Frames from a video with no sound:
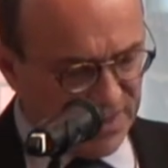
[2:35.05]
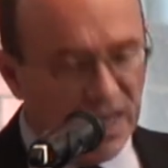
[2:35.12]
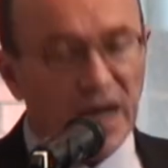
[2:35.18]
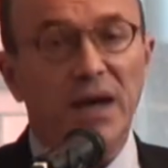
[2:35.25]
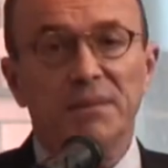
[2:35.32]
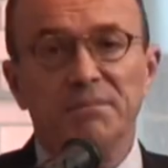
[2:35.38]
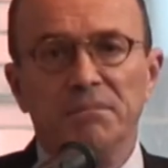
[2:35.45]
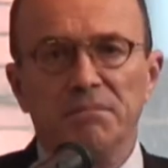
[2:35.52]

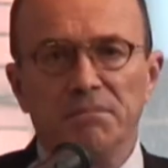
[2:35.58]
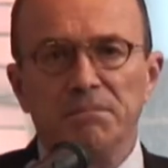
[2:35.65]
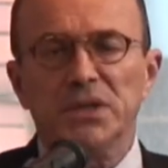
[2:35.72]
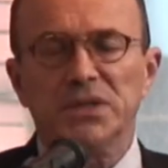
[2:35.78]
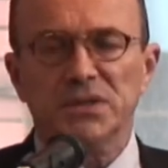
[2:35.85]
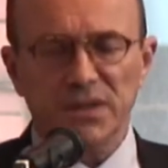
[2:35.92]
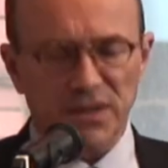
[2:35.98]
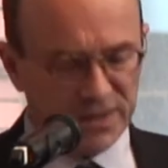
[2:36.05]
I'm
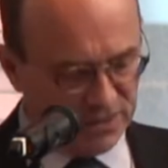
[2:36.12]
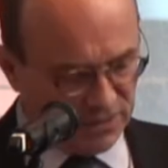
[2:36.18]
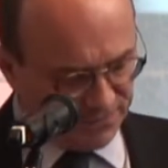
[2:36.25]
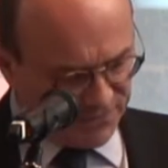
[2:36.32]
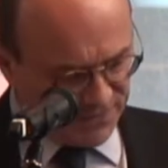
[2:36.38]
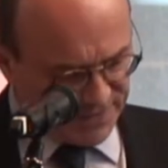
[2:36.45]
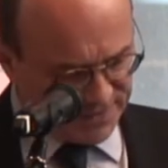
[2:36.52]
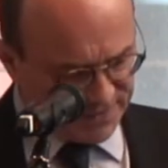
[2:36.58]
personally
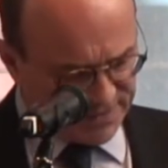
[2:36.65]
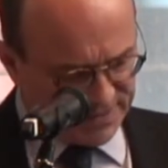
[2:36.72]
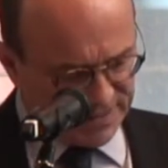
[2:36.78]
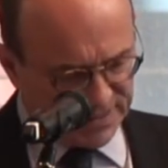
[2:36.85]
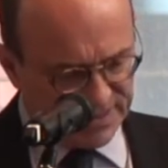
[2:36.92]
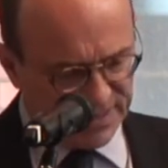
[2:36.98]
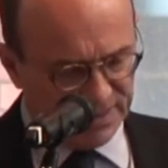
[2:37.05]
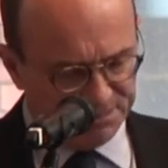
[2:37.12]
convinced
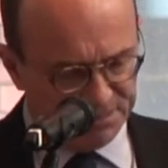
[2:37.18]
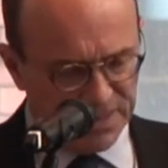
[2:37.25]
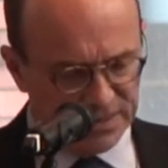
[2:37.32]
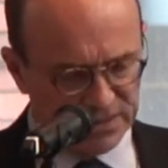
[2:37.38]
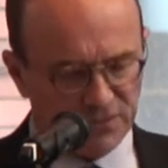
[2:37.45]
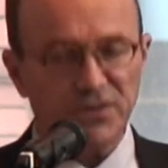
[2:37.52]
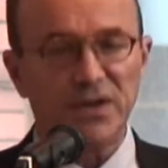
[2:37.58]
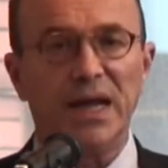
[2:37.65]
that the
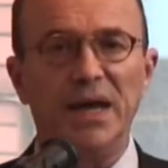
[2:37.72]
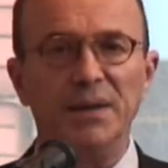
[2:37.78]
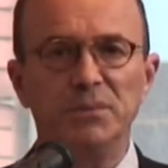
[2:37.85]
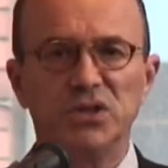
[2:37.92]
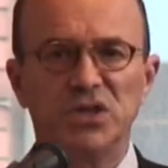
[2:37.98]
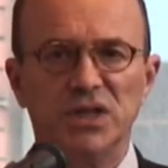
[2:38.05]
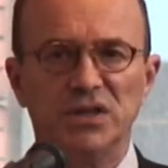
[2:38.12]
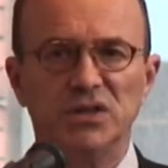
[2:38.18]
impact of
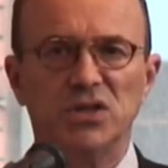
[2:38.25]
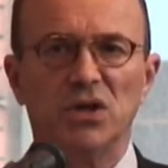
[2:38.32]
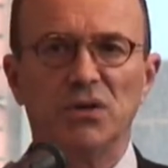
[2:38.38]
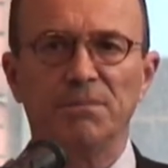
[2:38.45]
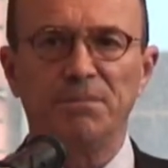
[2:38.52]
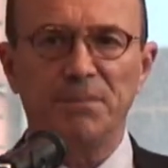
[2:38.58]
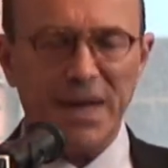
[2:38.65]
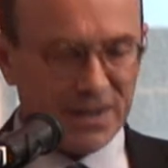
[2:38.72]
climate change
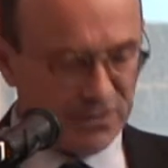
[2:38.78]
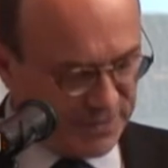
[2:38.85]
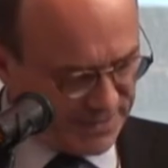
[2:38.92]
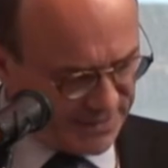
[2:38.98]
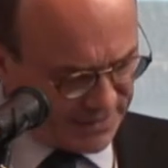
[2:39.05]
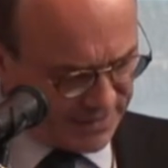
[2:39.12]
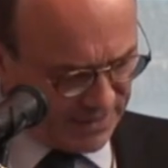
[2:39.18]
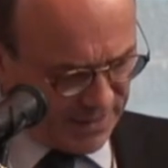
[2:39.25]
on
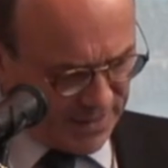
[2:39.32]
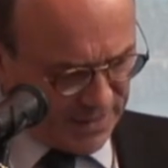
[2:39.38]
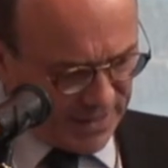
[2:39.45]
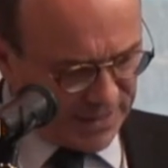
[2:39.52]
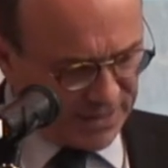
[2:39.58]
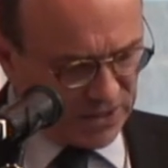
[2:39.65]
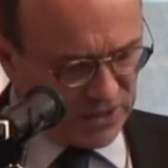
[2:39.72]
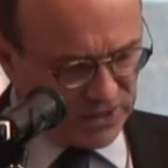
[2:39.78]
Paris
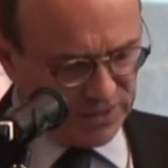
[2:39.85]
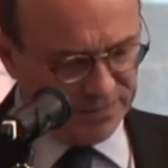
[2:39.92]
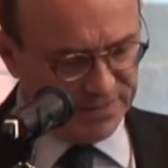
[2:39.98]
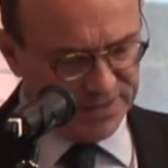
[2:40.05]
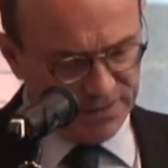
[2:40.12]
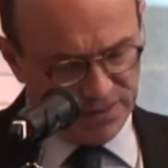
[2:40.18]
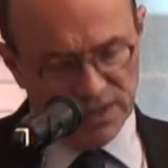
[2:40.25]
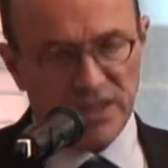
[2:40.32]

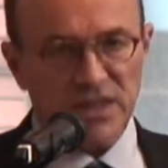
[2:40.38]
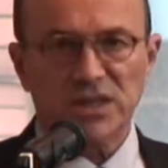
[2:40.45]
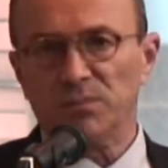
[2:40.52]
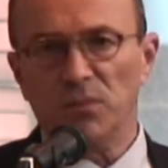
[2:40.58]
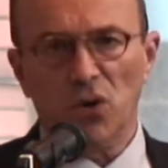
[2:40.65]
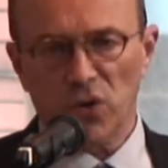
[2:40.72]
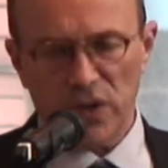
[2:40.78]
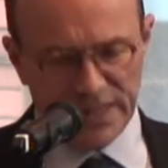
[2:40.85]
economy is
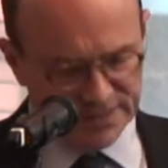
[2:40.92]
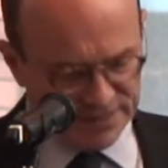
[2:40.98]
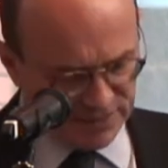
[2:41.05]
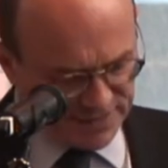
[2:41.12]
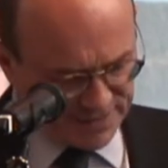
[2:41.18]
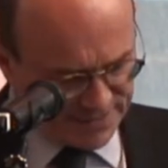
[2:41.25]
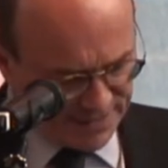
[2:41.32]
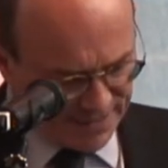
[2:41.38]
more or less the
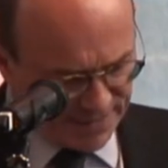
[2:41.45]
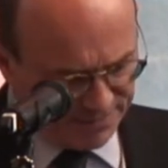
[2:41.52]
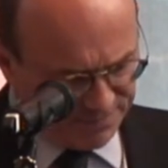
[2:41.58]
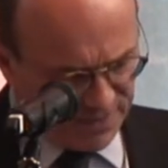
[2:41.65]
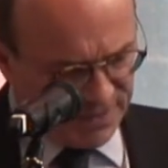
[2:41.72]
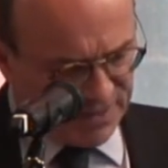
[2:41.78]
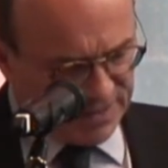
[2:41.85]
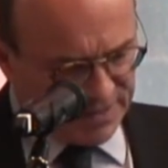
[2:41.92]
same
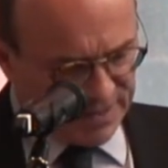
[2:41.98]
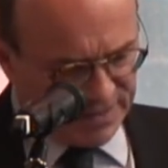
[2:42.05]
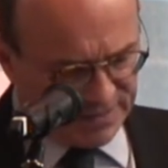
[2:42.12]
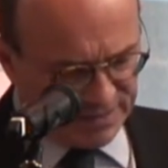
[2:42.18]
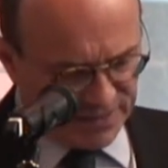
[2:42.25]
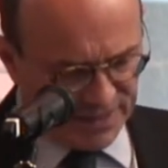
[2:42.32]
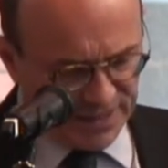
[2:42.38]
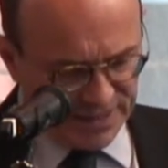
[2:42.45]

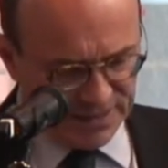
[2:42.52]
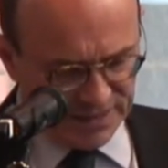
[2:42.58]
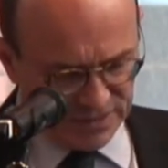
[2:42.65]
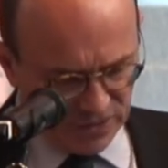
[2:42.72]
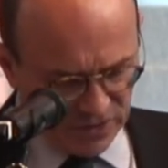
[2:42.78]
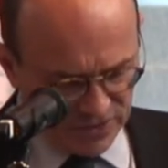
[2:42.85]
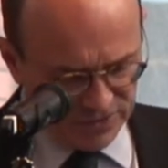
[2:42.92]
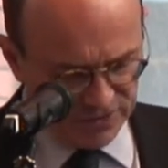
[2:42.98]
than here
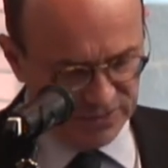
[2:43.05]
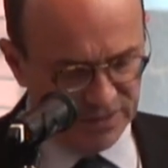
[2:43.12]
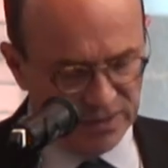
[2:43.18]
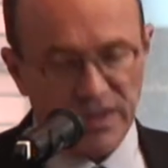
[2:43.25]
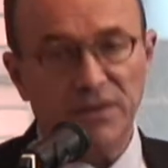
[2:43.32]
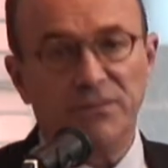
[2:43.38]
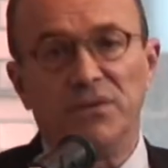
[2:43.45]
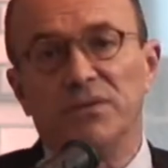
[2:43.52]
in London,
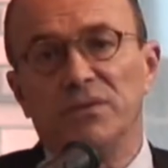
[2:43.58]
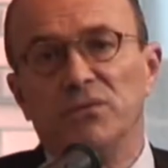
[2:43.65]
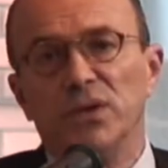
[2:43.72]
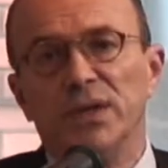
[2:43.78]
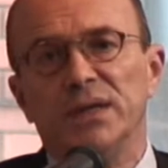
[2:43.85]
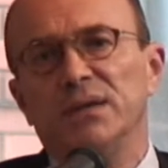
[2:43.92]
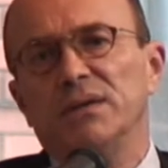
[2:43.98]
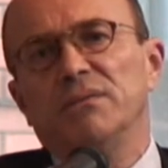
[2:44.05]
even
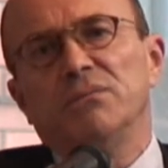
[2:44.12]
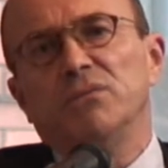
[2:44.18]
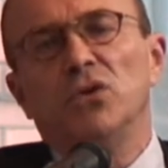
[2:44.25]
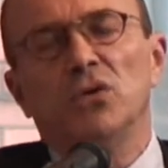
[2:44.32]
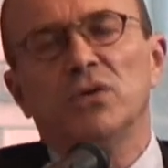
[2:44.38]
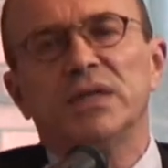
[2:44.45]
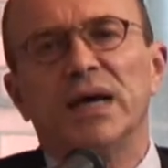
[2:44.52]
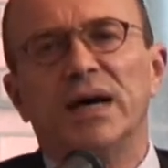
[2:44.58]
we
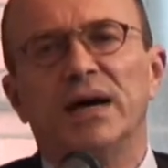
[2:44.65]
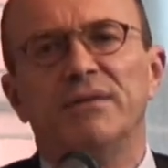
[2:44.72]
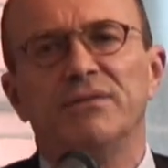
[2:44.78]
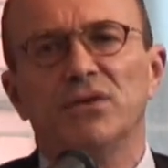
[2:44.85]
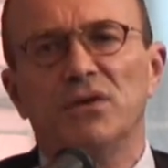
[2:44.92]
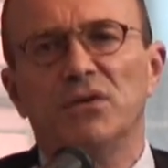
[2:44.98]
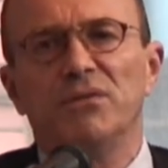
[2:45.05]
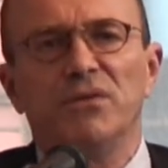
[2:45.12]
don't have
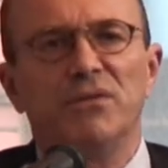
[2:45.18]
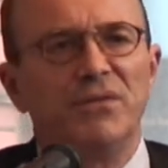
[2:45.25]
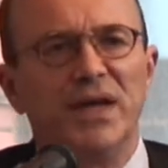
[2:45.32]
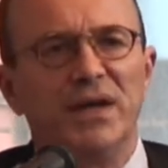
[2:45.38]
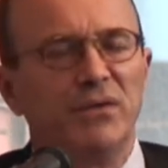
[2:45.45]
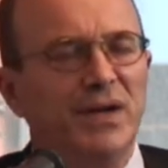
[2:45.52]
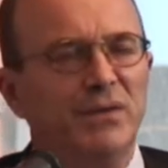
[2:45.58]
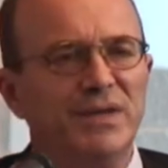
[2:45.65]
a
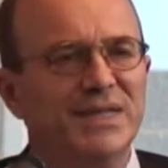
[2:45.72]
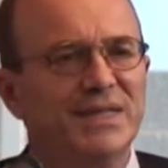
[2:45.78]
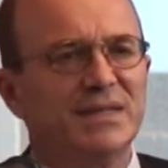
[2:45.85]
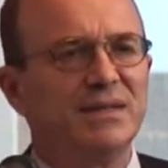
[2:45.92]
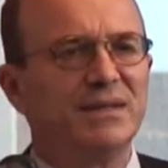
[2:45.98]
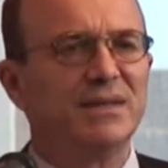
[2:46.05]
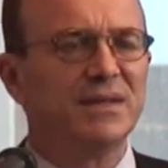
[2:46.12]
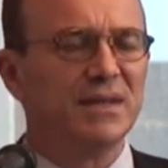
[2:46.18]
very
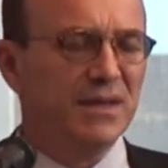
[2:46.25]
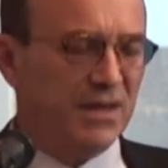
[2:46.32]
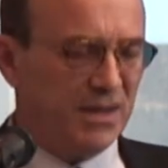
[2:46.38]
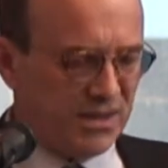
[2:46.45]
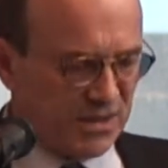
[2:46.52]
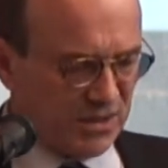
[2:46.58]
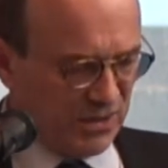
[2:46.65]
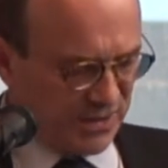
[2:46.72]
recent
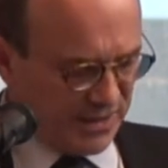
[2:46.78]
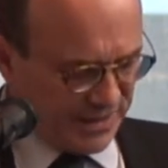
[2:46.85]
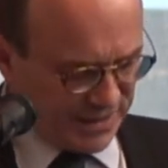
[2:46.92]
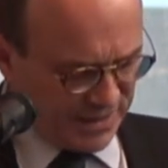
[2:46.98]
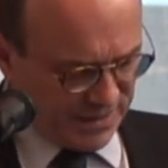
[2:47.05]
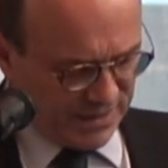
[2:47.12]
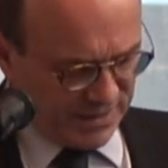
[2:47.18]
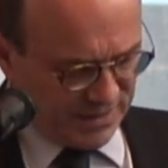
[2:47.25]

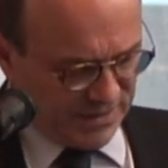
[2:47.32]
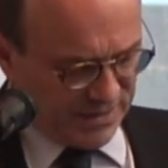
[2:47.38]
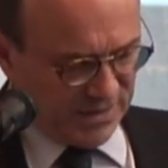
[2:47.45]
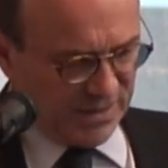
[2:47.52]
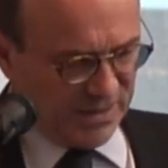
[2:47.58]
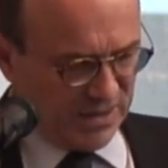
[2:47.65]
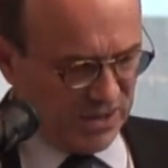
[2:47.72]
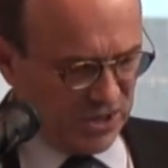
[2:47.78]
study
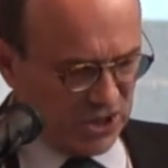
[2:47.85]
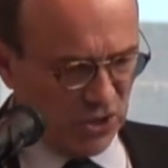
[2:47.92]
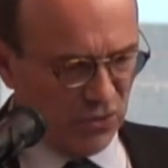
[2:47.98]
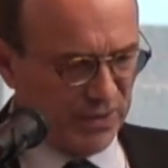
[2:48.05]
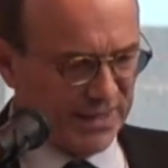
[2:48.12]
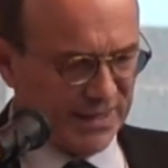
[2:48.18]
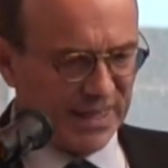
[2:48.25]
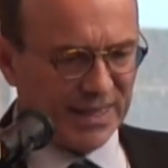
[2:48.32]

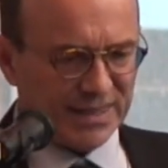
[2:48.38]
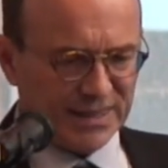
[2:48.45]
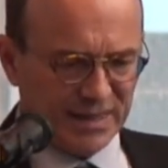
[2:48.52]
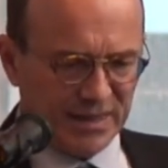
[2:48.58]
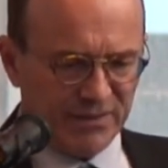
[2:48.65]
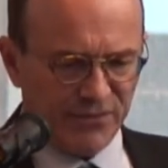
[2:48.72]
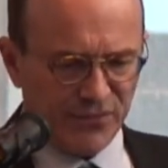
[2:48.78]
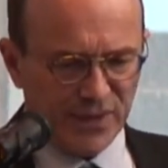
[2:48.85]
showing that
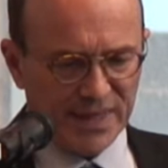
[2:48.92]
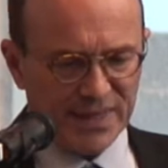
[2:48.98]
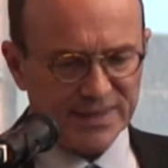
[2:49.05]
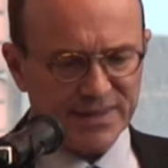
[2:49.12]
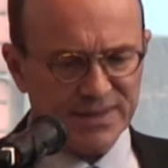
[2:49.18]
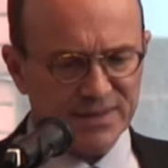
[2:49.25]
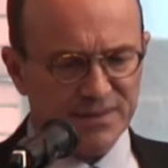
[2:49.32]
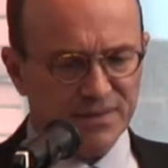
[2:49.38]
in
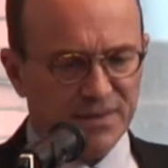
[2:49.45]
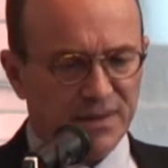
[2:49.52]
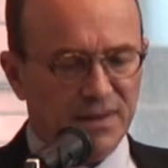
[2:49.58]
France.